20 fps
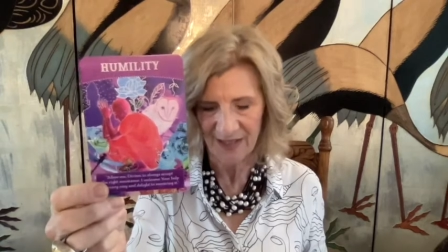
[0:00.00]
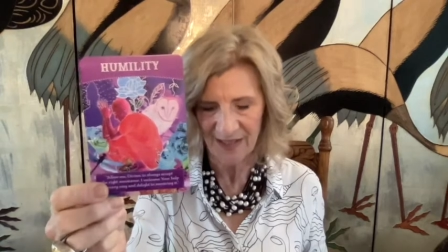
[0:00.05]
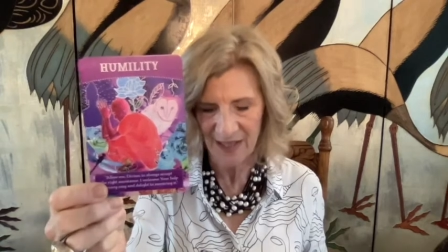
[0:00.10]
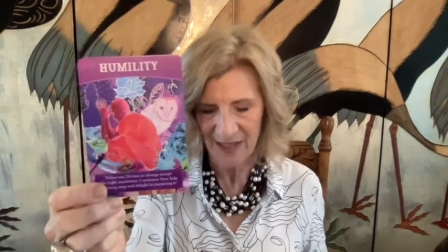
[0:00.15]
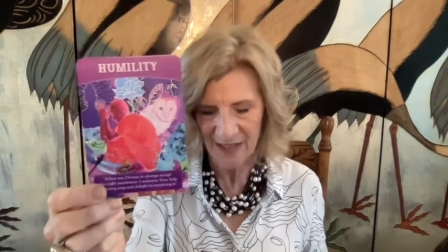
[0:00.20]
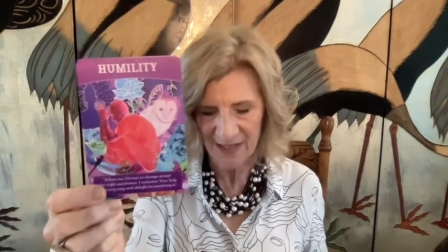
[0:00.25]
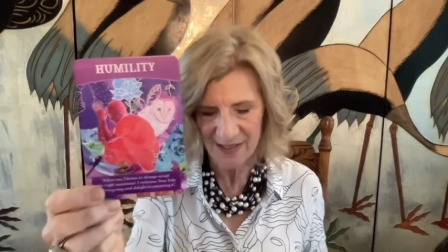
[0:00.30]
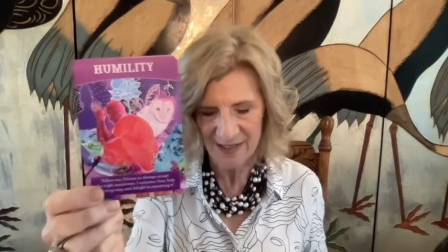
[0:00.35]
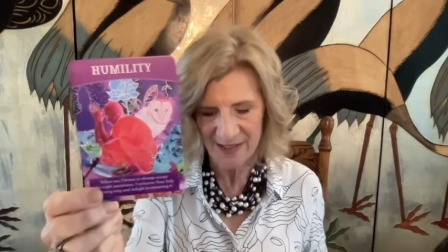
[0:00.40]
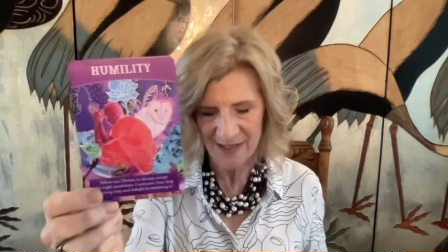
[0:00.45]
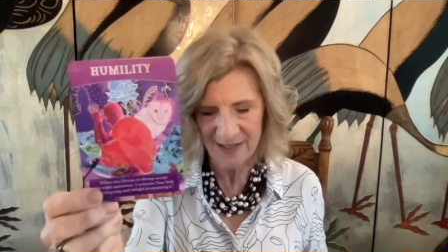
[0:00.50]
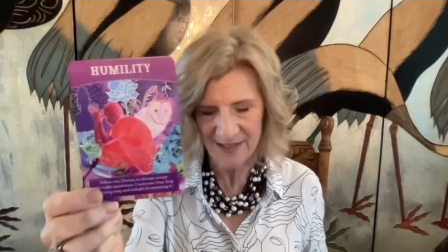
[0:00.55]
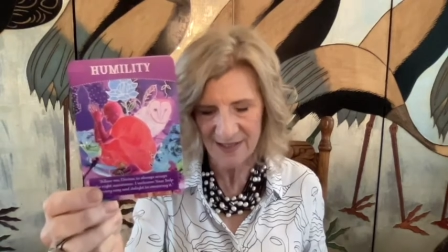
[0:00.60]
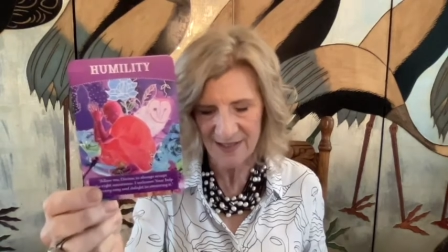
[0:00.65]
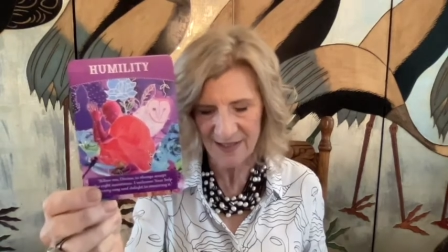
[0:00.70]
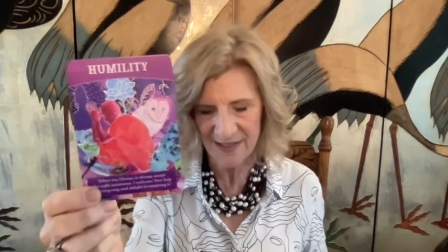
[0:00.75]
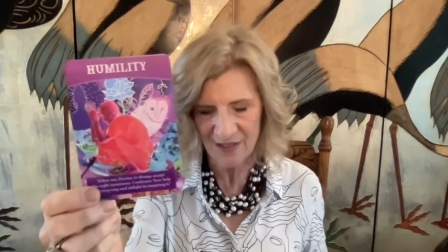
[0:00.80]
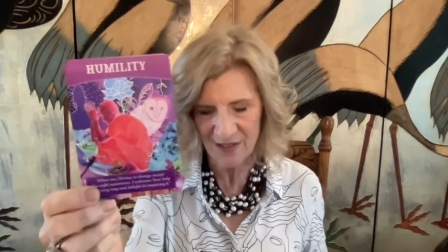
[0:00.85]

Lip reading: getting assistance,